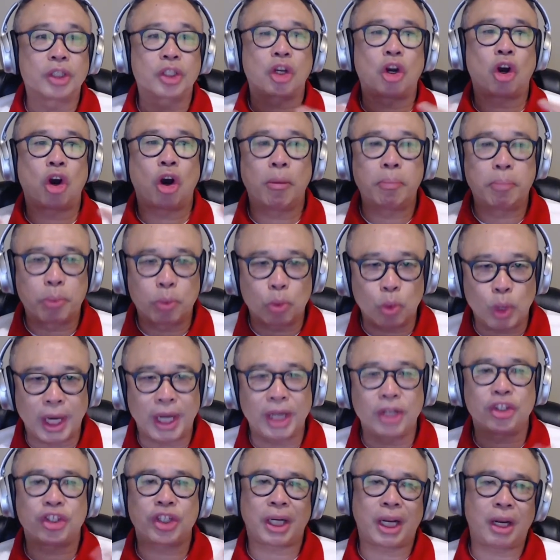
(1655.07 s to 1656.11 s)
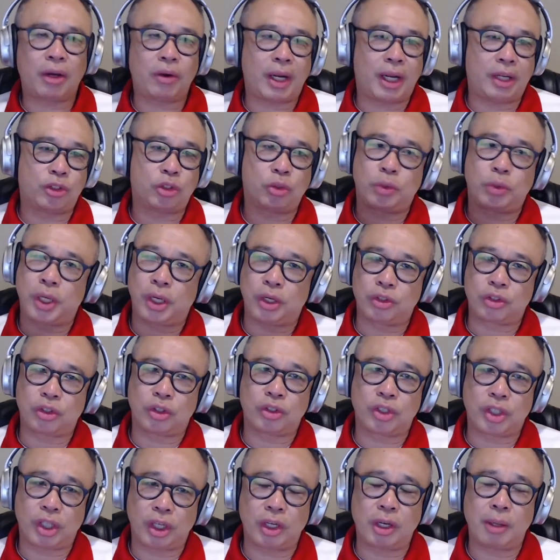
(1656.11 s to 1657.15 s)
it's called Brainchild
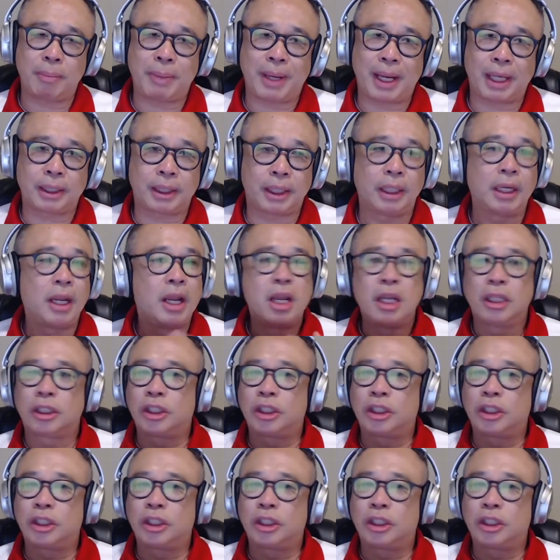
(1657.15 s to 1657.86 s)
Education Center back then.